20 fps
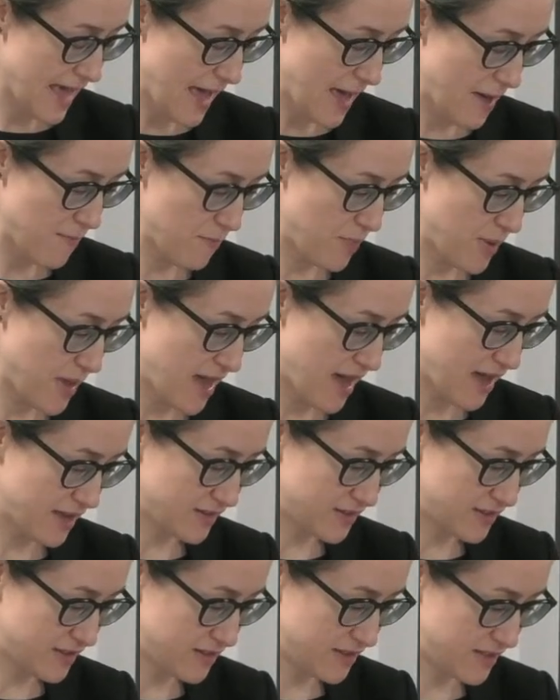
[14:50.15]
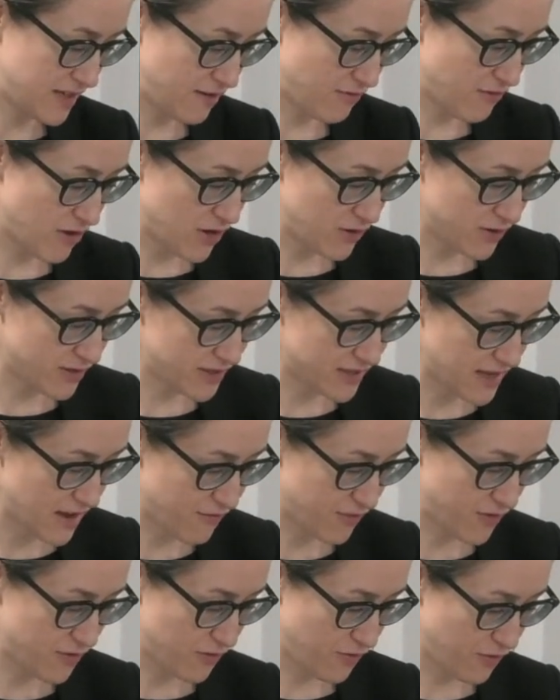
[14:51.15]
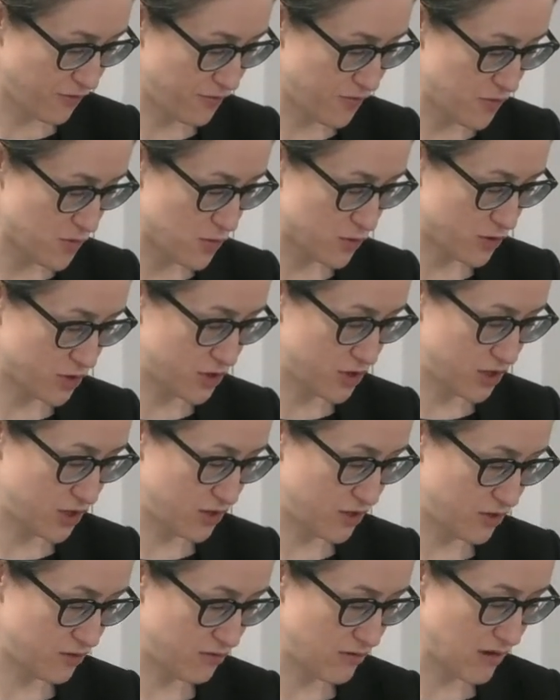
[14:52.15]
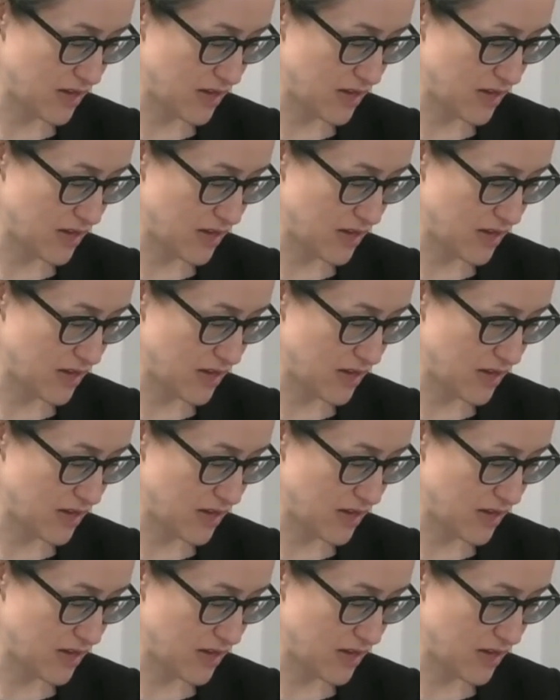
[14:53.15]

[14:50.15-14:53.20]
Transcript: MPS 0742828,